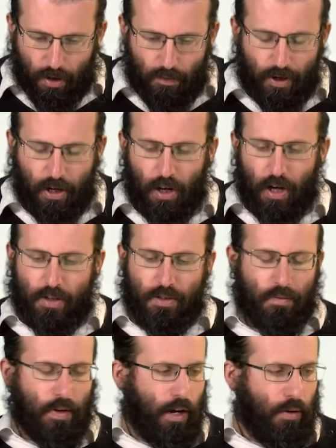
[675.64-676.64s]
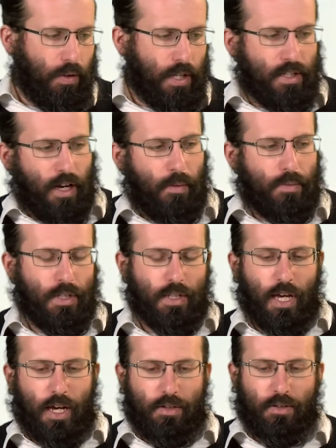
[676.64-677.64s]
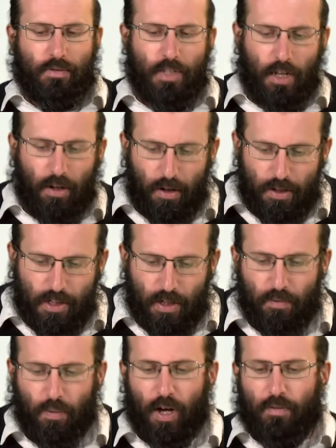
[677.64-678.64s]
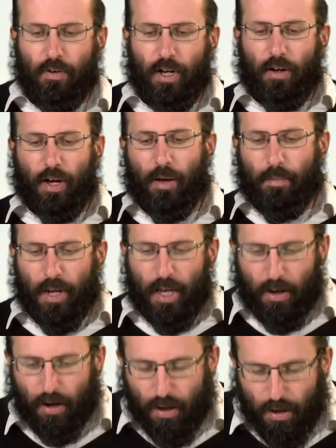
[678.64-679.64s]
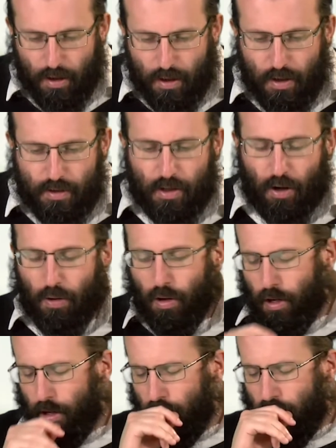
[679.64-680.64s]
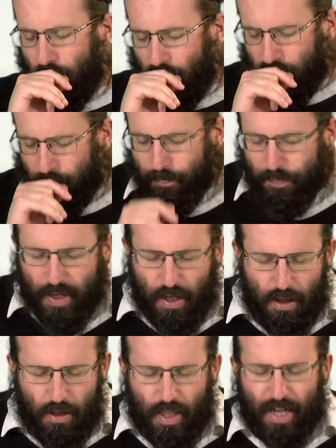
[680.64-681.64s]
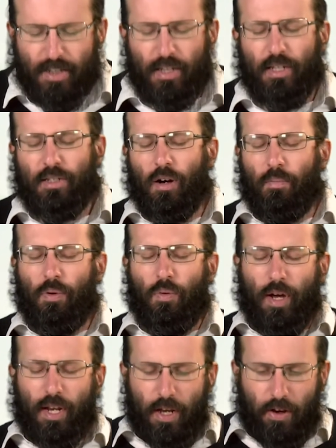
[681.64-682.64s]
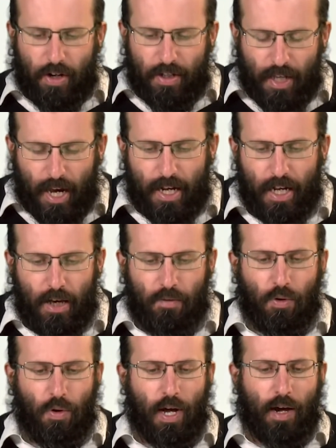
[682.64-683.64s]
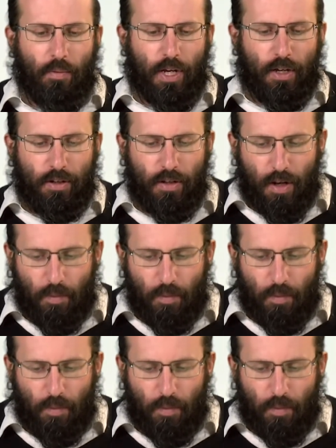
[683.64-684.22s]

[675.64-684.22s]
a class without all these ups and downs of technology, of Wi-Fi going up and down. So that's an example when, on a daily level, how we can